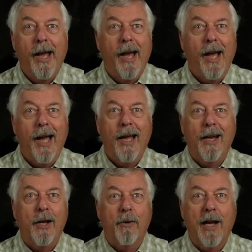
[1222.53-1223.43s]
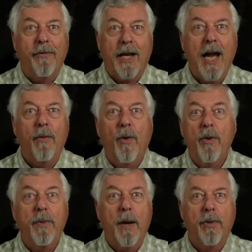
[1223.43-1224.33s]
and I don't have a camera
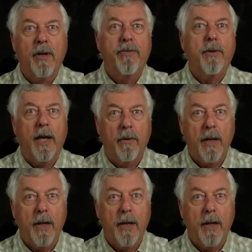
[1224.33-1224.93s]
with me, I pull the phone out.